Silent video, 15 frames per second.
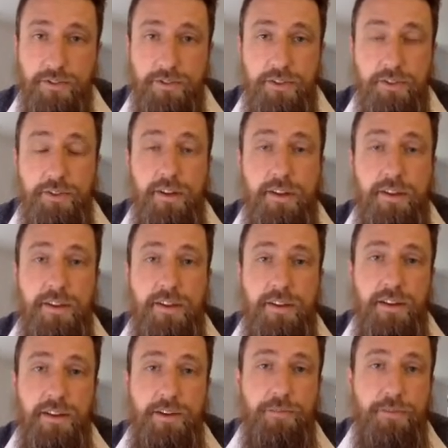So
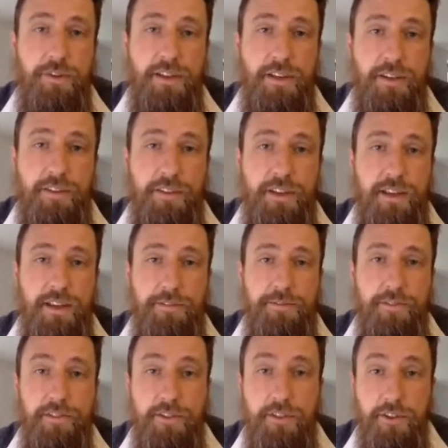you can have
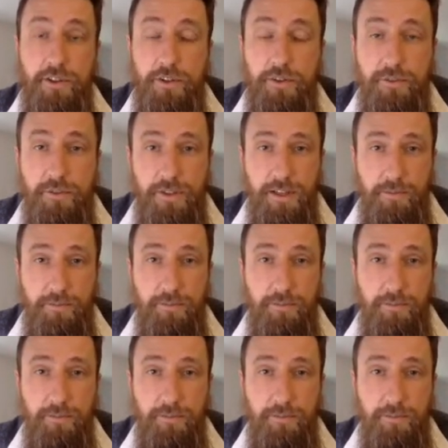0